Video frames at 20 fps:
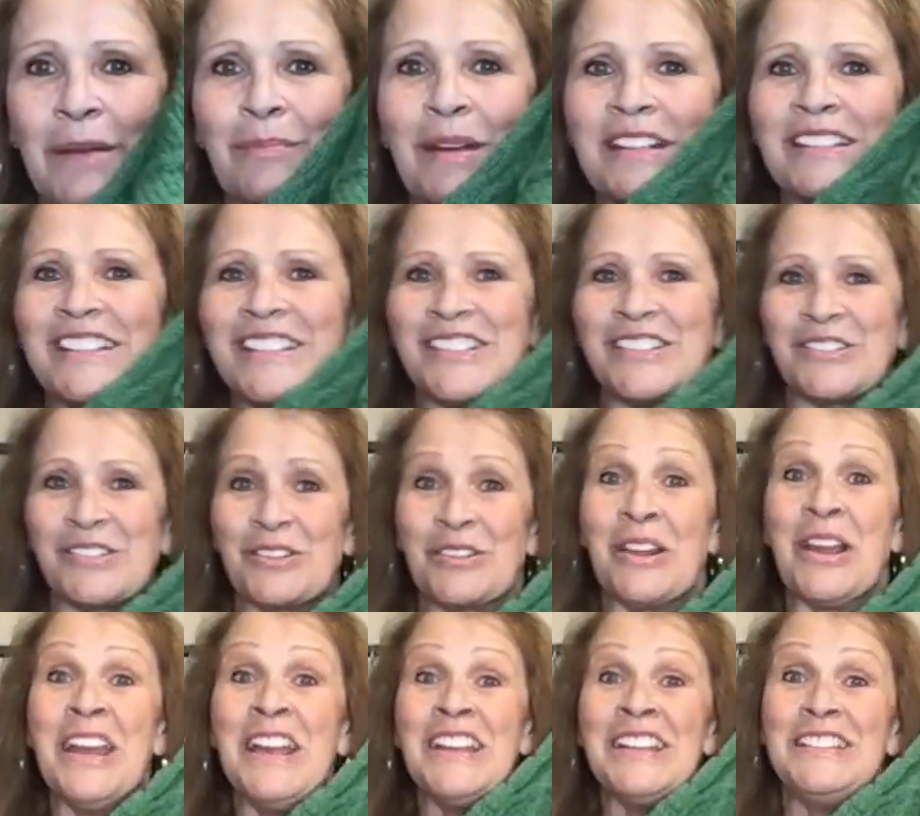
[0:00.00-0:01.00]
My sister
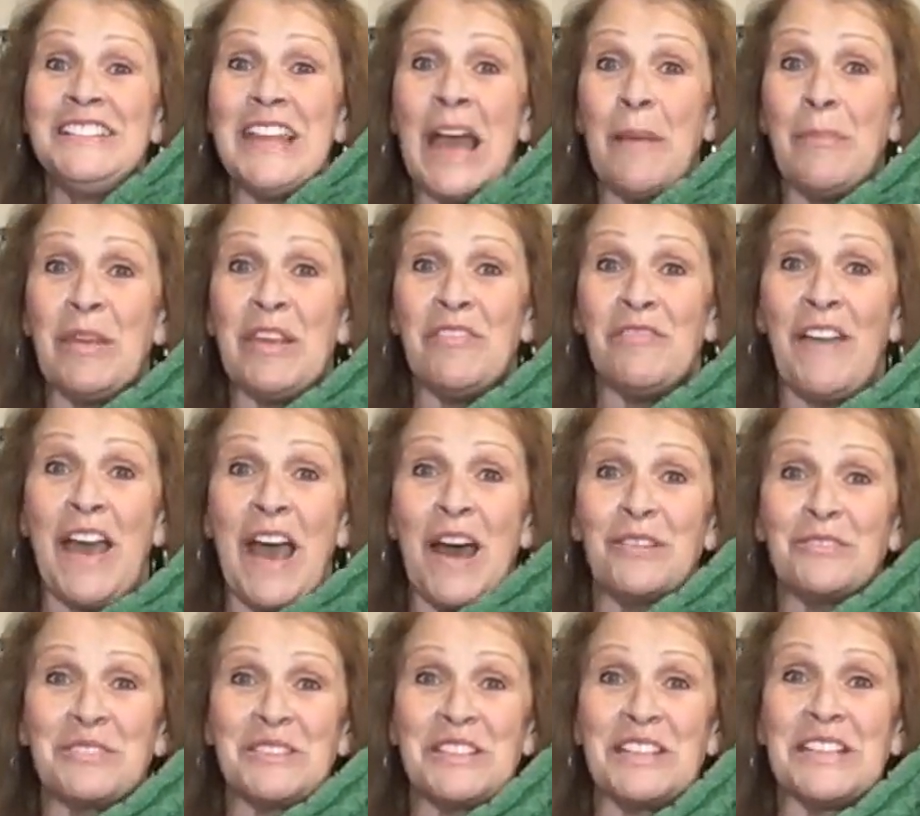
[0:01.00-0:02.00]
Debbie
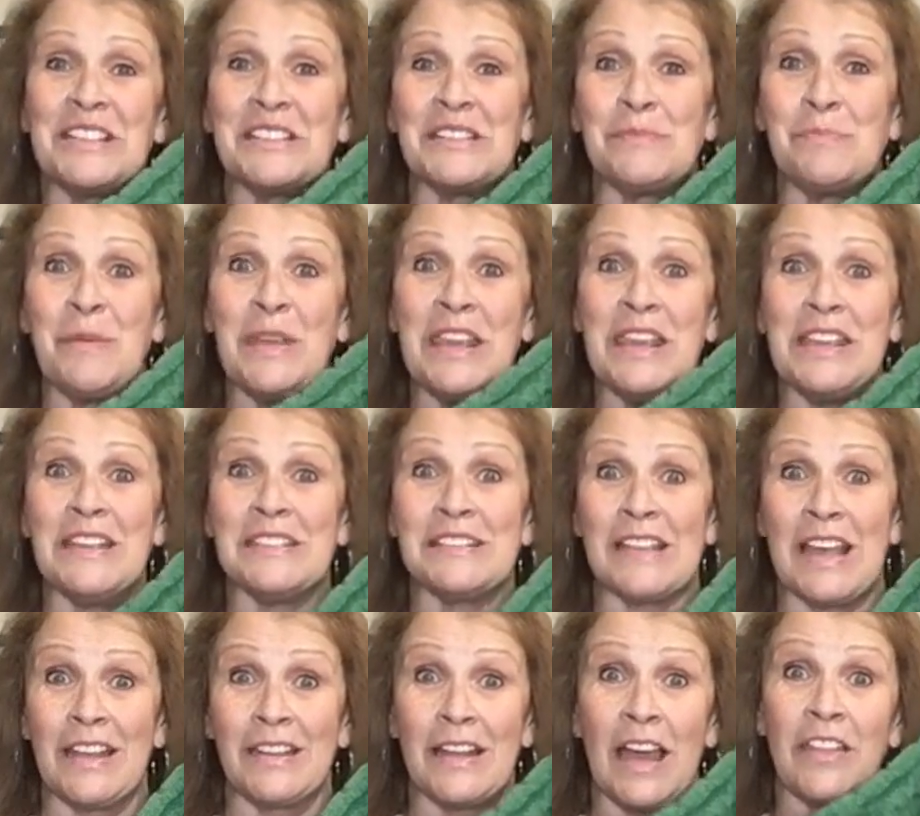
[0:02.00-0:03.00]
found this piece
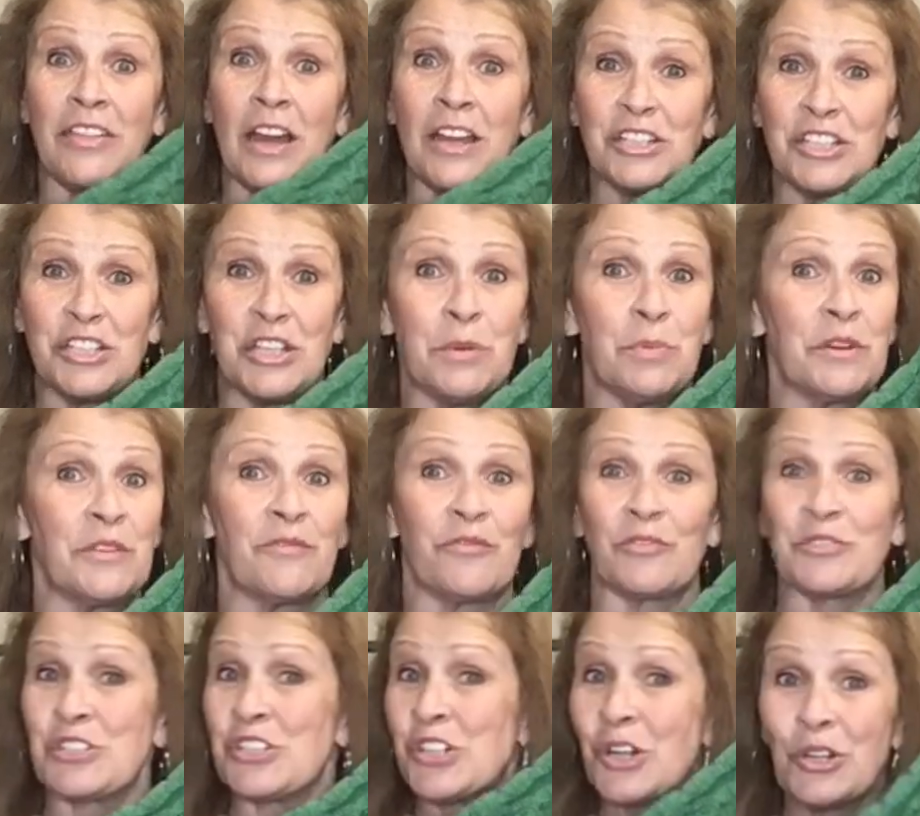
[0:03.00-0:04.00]
and I thought she would
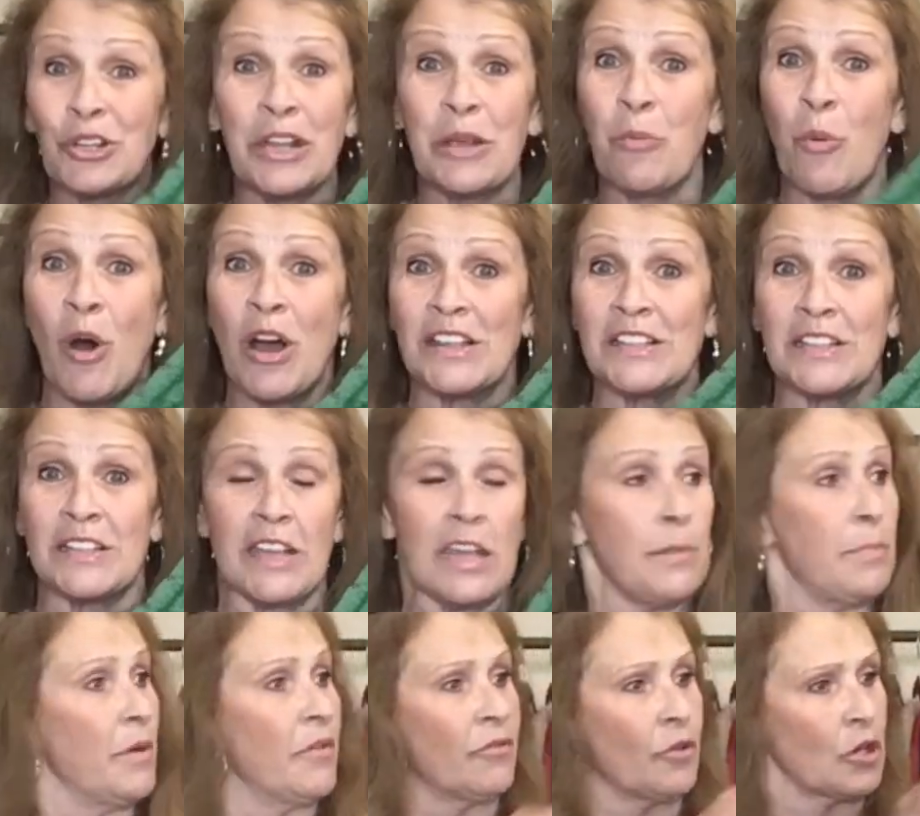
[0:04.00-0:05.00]
surely want to
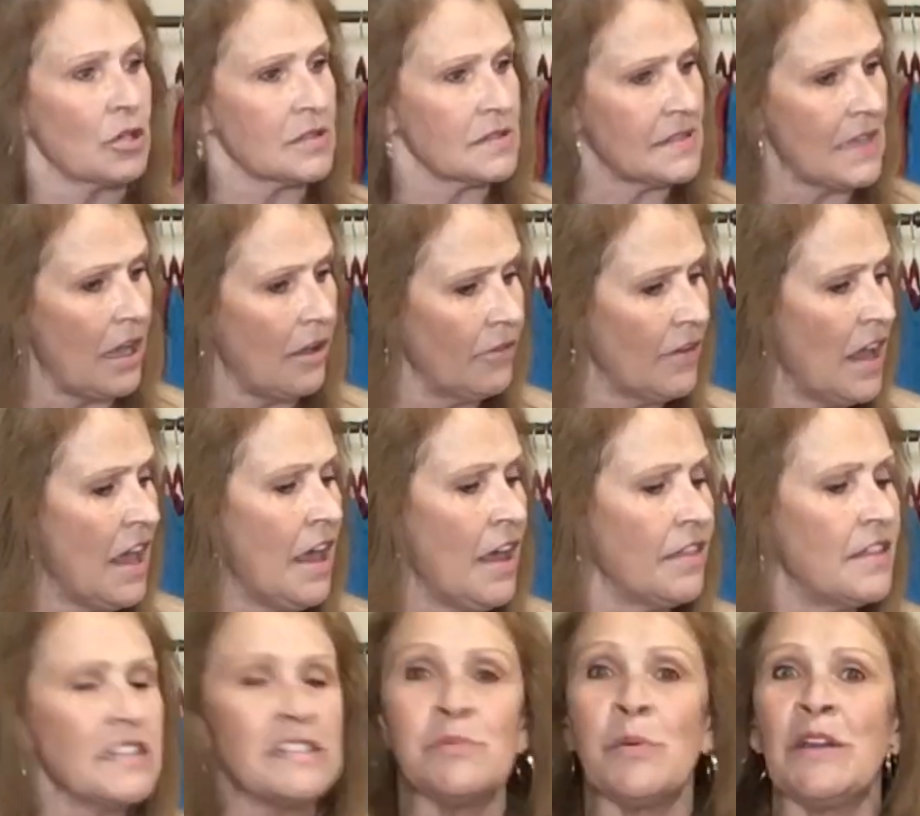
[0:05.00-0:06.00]
keep it for herself.
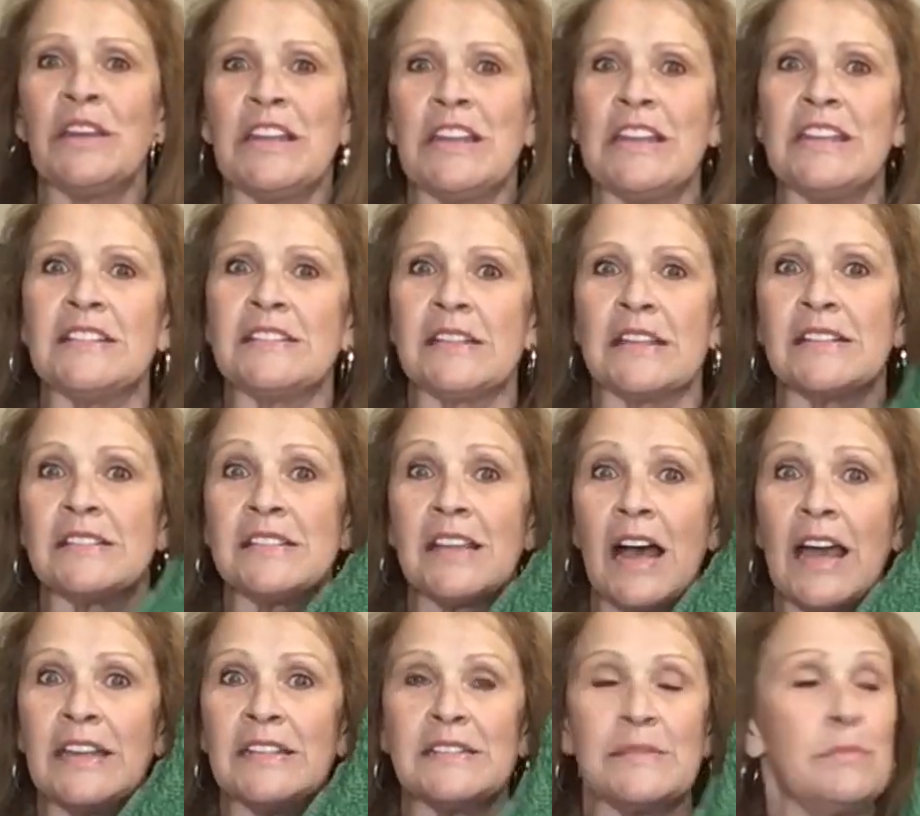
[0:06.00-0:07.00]
This one is a
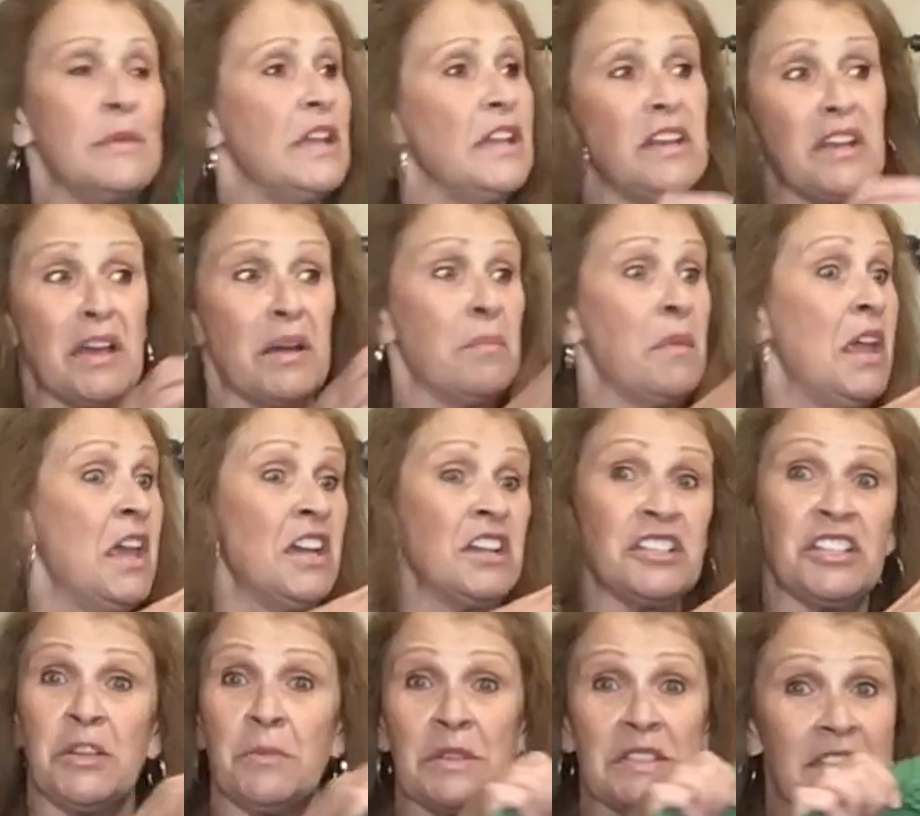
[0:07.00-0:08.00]
size medium.
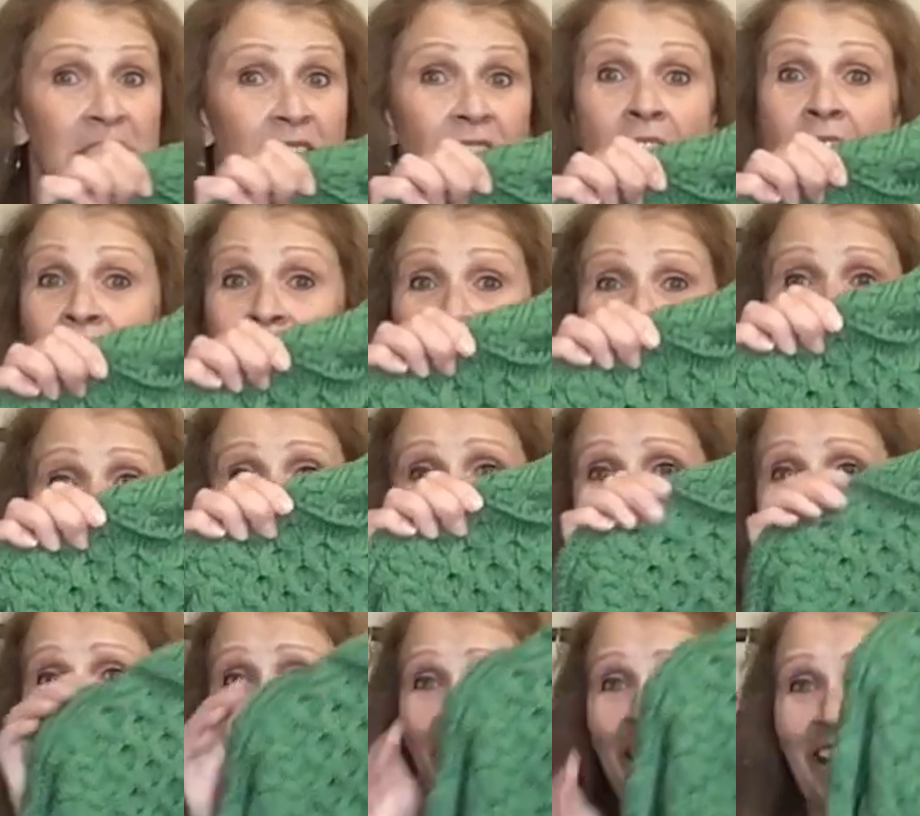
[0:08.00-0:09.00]
She was not
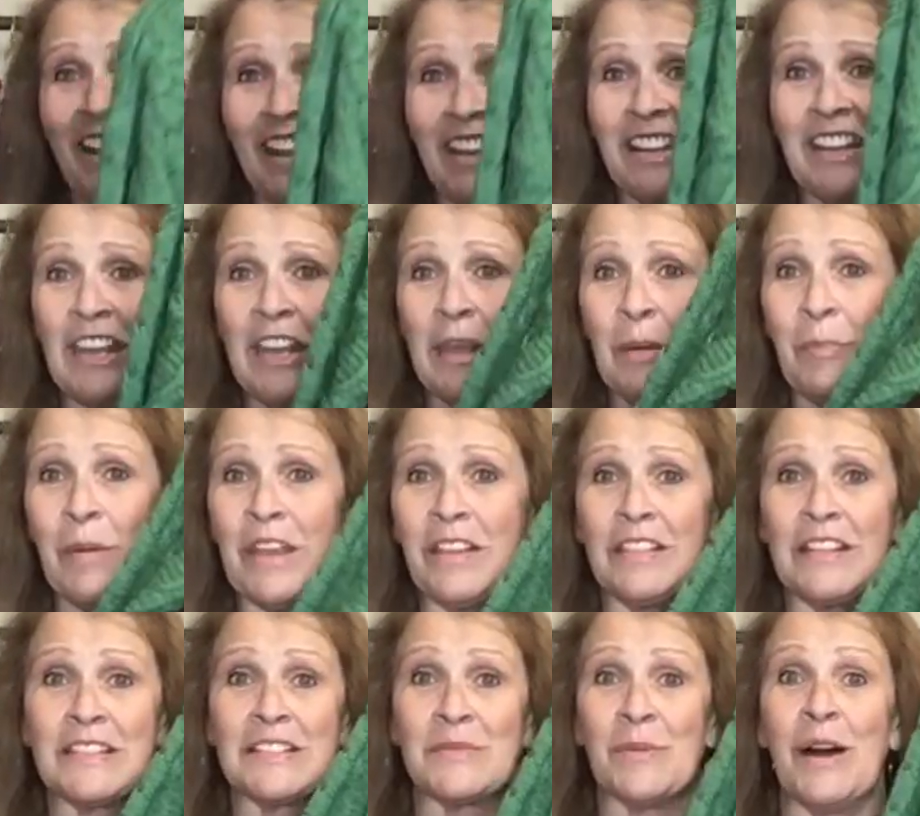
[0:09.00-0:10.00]
interested in keeping
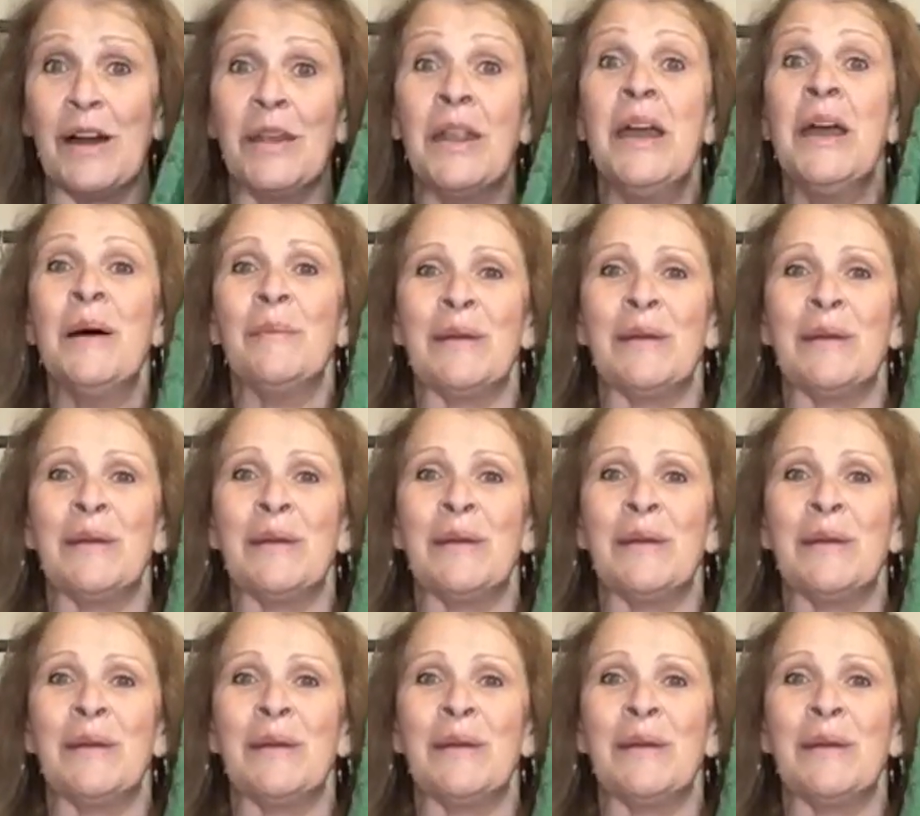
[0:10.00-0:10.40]
this one.